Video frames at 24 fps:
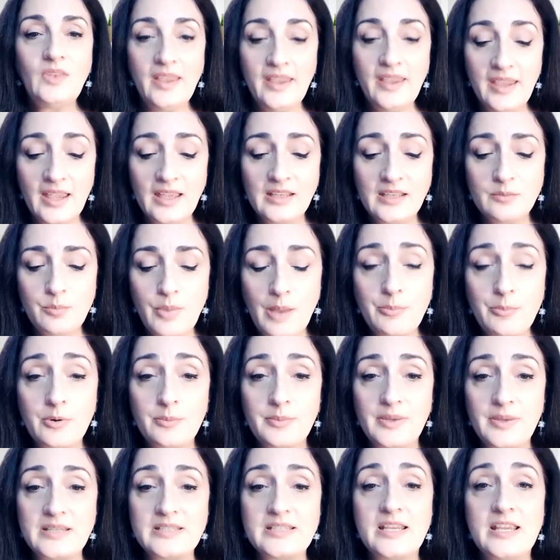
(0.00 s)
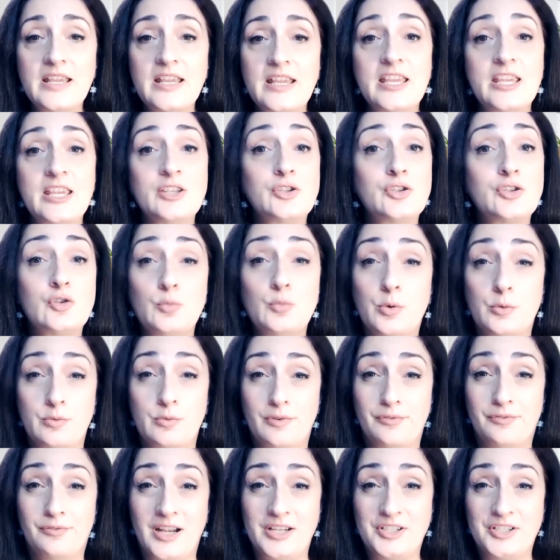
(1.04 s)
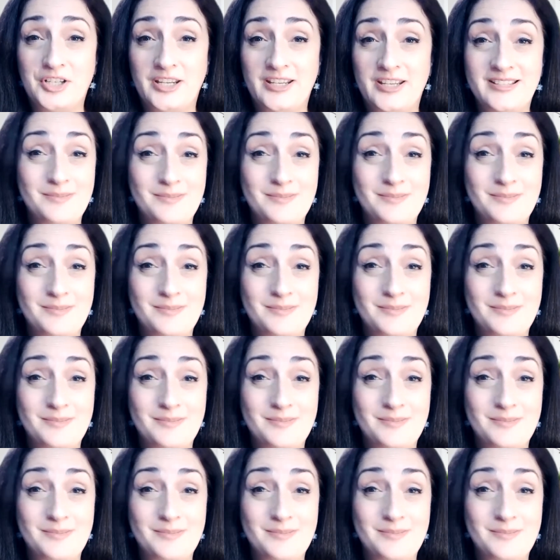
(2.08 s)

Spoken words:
and peppermint is super refreshing,